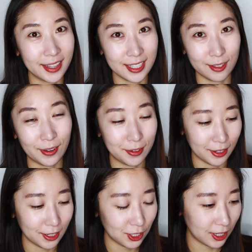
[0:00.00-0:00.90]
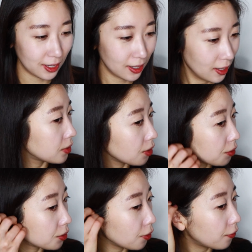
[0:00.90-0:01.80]
this foundation.
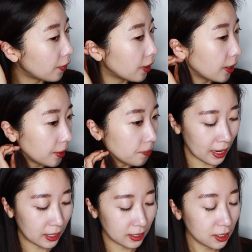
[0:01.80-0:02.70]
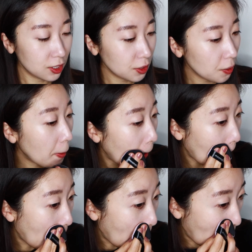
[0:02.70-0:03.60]
So far, it doesn't do
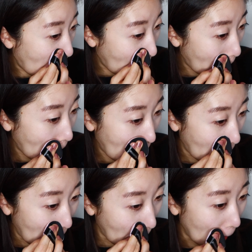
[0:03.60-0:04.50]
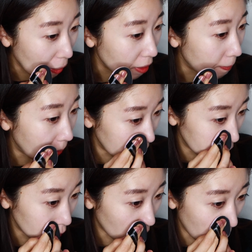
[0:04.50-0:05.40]
the
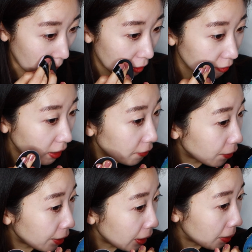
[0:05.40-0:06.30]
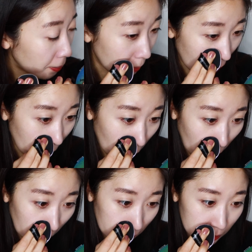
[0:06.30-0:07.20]
best job of covering up my
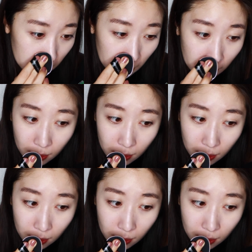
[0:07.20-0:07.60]
pores.